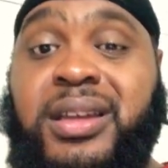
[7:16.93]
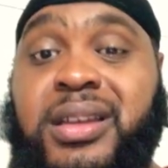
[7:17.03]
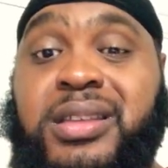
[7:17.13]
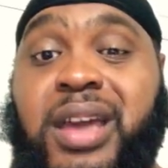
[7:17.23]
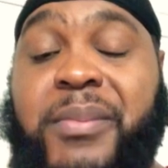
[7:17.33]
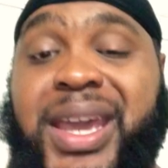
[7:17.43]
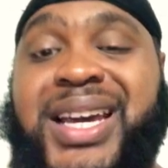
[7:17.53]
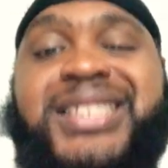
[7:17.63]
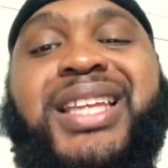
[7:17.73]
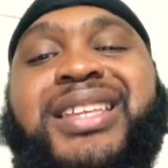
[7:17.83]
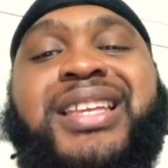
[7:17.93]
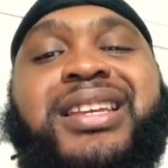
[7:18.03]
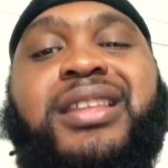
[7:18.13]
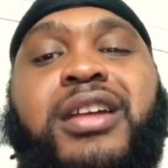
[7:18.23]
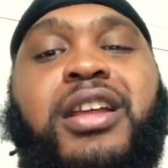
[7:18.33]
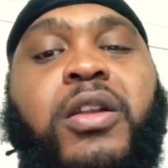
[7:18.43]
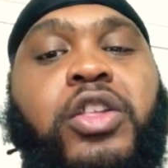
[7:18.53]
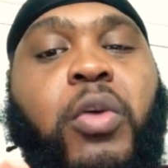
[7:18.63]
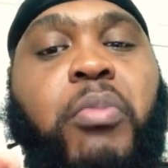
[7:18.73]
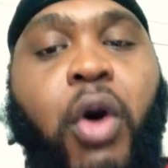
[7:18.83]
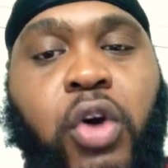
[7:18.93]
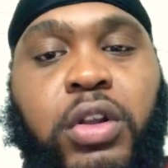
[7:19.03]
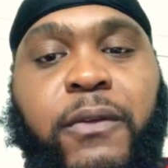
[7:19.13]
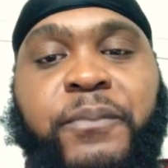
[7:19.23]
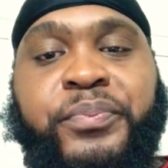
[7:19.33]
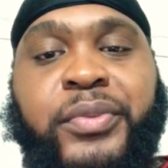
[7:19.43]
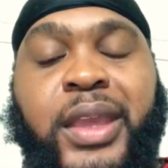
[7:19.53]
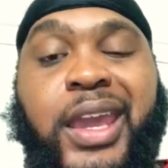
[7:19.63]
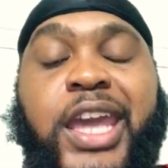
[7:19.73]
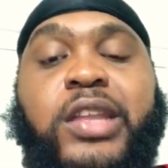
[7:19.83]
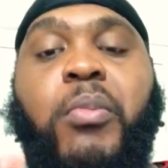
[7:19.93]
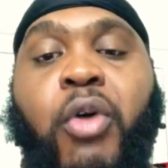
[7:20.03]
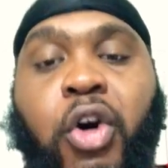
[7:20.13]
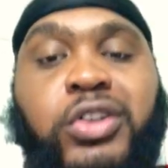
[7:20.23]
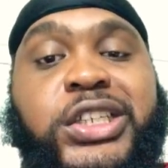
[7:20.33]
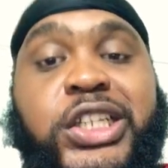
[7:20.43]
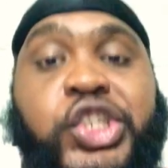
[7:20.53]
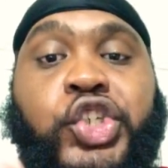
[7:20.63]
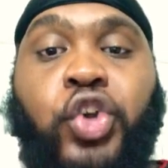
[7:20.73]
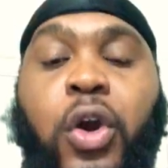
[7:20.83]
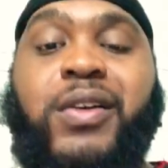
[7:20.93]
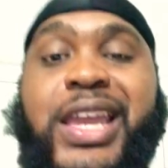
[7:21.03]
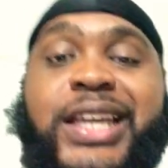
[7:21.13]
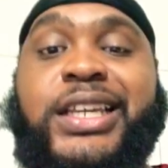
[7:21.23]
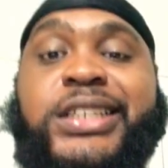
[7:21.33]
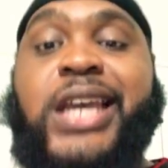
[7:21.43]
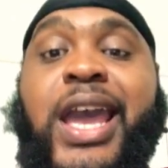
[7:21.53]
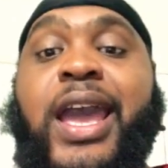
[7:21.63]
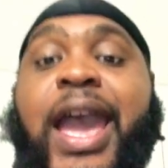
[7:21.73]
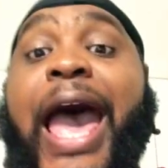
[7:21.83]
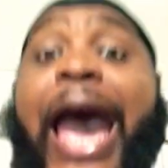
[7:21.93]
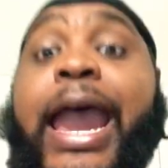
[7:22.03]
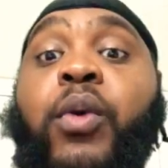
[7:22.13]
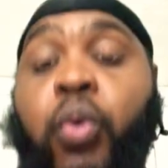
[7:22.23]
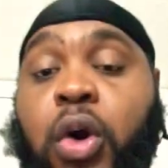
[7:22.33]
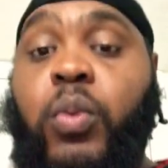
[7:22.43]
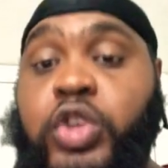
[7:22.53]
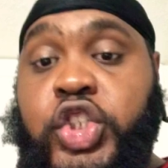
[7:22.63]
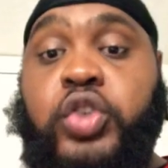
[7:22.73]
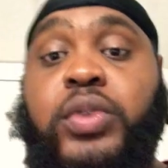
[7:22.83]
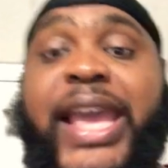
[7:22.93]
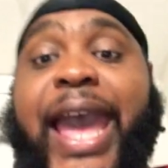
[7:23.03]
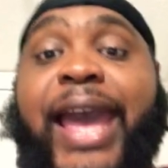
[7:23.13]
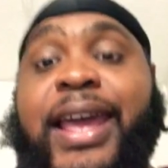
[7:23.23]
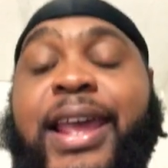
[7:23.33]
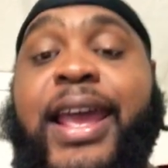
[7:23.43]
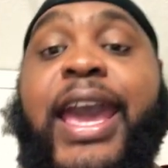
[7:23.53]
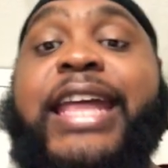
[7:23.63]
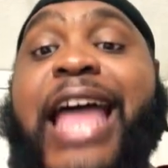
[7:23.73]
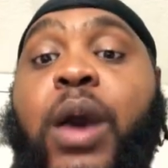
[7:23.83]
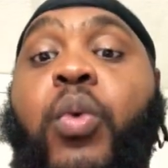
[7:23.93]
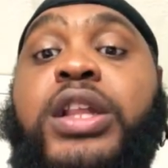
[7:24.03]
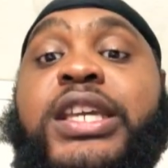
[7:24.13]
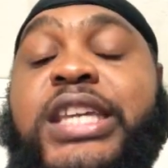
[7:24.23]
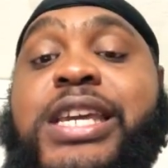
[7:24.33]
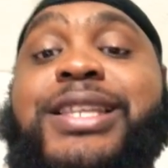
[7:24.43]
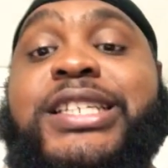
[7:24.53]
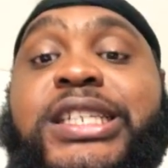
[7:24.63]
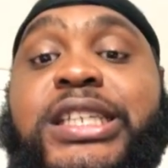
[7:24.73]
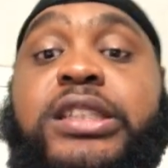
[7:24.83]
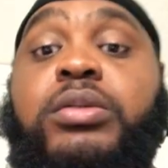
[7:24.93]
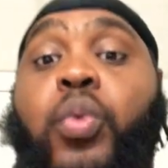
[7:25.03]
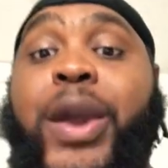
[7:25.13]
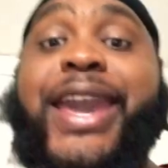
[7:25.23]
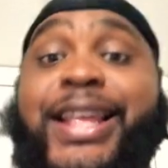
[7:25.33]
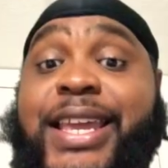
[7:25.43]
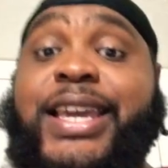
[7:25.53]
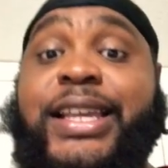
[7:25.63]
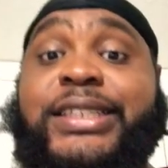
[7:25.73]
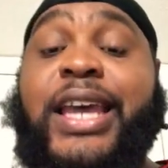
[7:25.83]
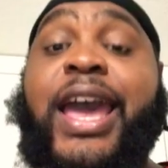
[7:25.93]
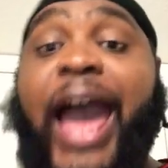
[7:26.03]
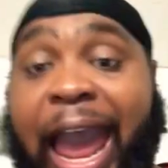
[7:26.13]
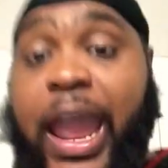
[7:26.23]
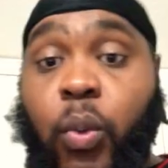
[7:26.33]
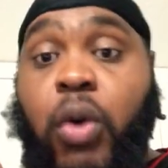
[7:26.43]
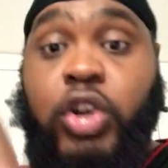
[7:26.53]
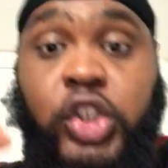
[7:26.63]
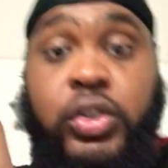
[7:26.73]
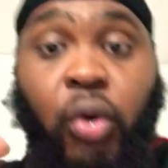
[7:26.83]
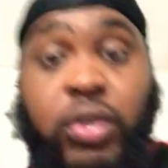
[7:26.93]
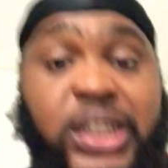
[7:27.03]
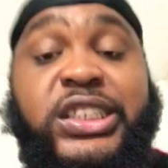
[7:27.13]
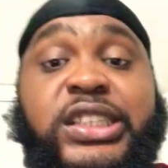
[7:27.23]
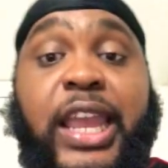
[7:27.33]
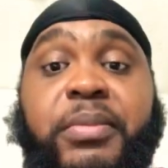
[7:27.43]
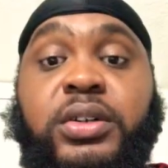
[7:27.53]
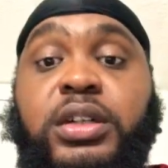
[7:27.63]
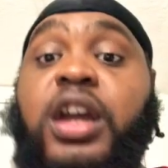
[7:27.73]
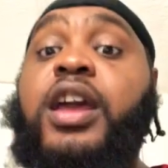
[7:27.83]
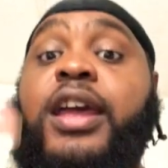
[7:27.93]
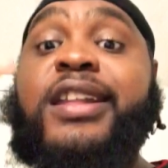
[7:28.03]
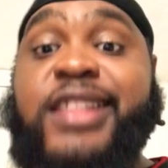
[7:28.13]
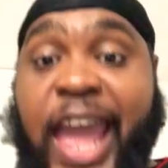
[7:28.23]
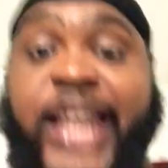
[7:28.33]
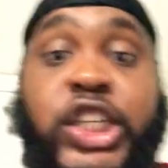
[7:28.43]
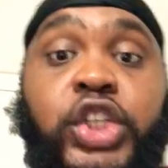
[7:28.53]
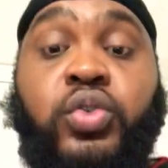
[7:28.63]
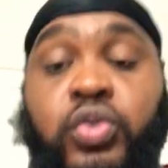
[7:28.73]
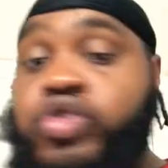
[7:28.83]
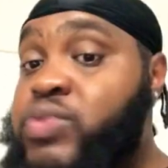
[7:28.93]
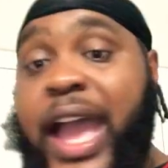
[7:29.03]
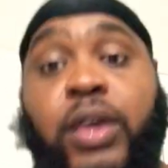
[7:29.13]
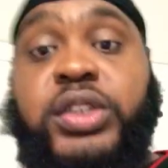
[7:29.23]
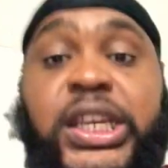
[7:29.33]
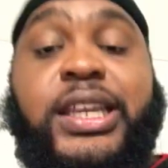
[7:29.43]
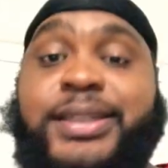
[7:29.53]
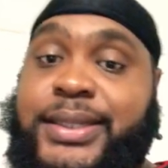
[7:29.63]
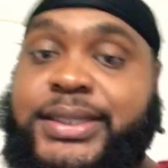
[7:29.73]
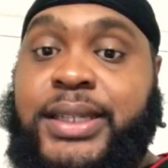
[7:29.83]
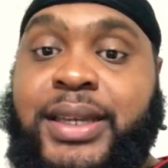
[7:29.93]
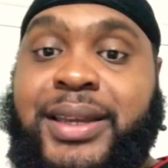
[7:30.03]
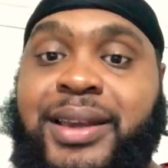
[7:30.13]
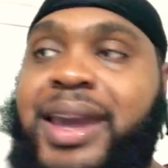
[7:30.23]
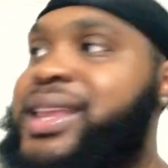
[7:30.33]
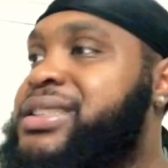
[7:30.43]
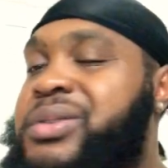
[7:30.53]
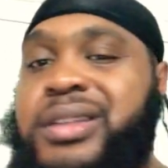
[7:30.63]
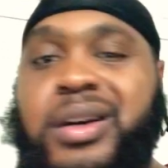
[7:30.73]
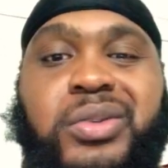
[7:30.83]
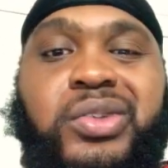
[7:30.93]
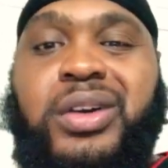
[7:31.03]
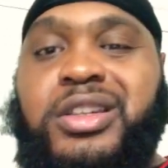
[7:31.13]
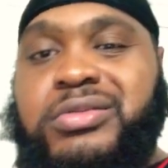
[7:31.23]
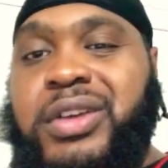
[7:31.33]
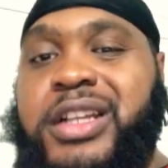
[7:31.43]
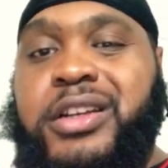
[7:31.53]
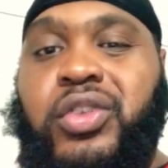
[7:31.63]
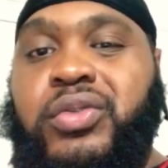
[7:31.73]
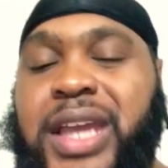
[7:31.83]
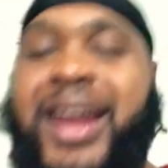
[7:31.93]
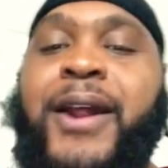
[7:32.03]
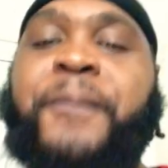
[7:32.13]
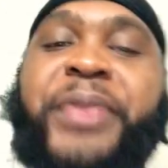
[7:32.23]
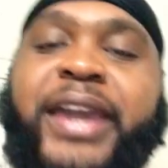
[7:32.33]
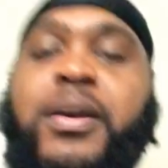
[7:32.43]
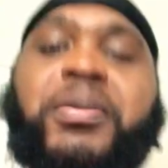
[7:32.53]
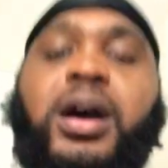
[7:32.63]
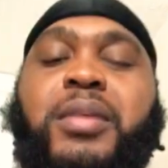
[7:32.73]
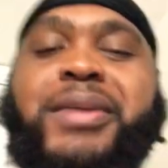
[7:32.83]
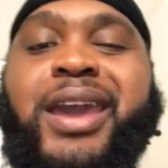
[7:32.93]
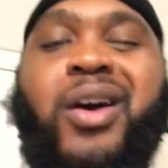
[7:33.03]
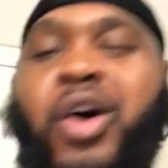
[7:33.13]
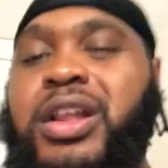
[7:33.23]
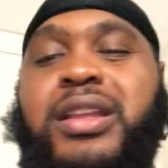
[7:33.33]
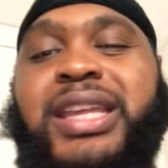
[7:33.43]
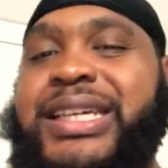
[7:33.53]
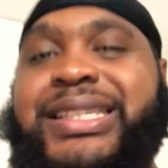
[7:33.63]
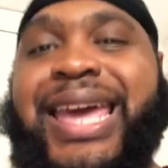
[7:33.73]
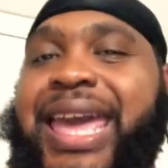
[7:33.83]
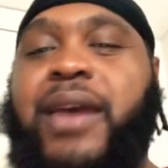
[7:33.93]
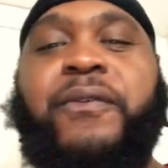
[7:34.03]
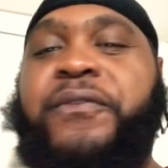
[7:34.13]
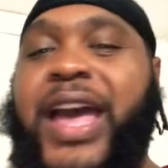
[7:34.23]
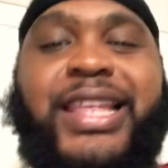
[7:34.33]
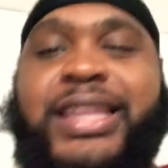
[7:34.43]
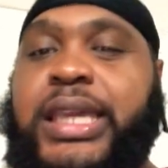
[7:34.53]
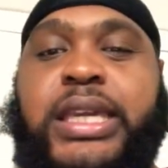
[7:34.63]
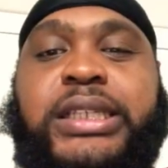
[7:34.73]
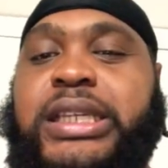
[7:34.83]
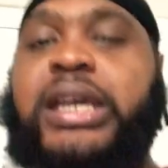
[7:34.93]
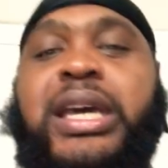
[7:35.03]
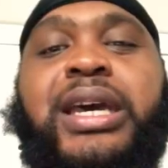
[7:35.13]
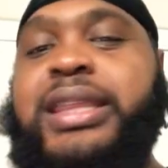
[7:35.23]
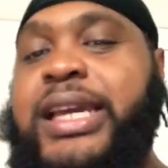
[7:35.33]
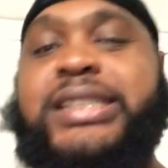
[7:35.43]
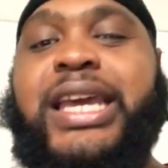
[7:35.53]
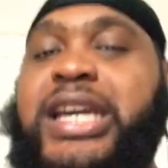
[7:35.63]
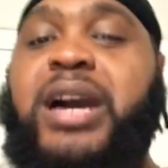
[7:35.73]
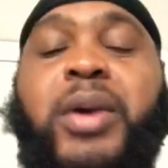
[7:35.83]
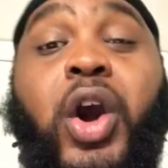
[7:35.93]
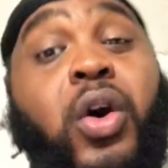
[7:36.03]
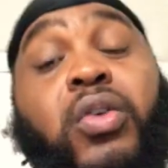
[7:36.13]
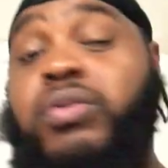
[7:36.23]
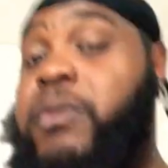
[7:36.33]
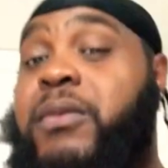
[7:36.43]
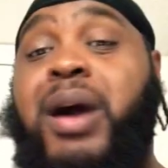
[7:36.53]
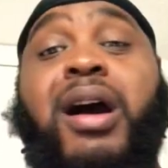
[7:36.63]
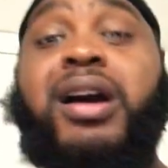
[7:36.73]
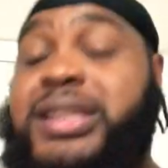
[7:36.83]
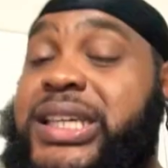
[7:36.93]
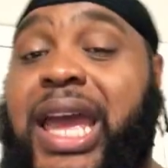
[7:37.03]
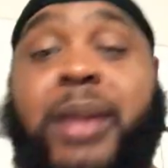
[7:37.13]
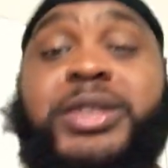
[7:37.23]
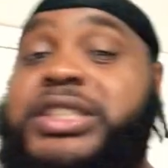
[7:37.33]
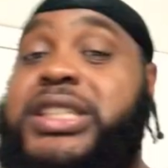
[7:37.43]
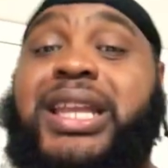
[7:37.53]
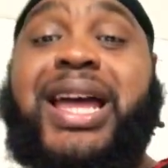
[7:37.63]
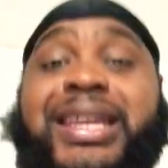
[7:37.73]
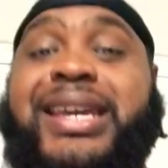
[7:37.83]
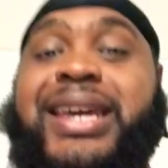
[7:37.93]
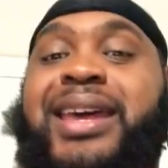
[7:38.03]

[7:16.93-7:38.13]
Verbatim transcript: You know what I mean? Because the, the, the, the motive and the moral to the story is, I want what you got, and I want to keep the system the way it is. I want control of this neighborhood, not you. You're not gonna take this. And that's what Noah was doing. He's ready to create. Think about it, man. All the niggas that had felonies and niggas that coming home from hard times and shit like that.